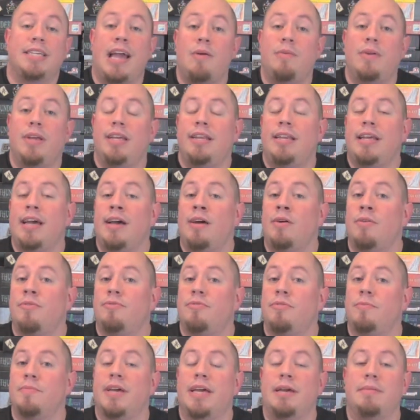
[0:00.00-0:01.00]
counting
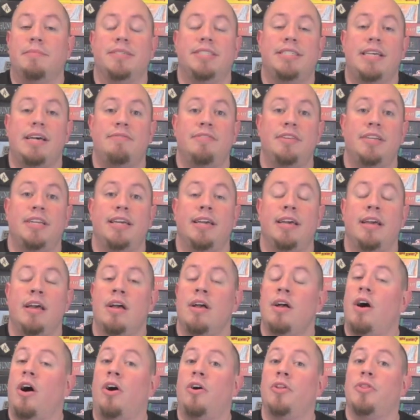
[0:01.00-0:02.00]
down from game 70
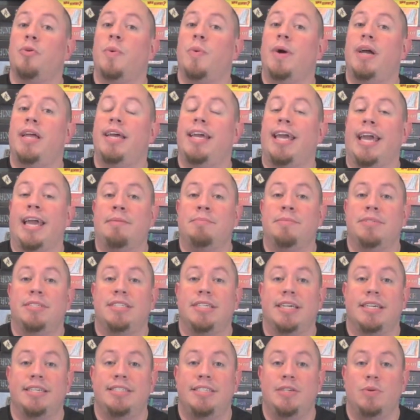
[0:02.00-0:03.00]
all the way to game
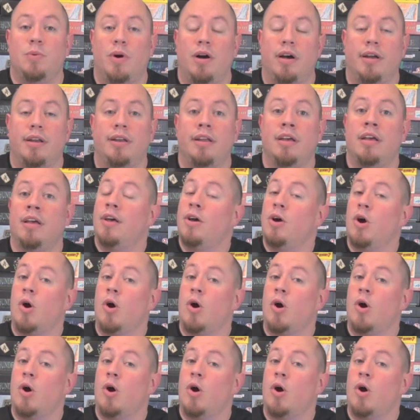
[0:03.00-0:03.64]
61.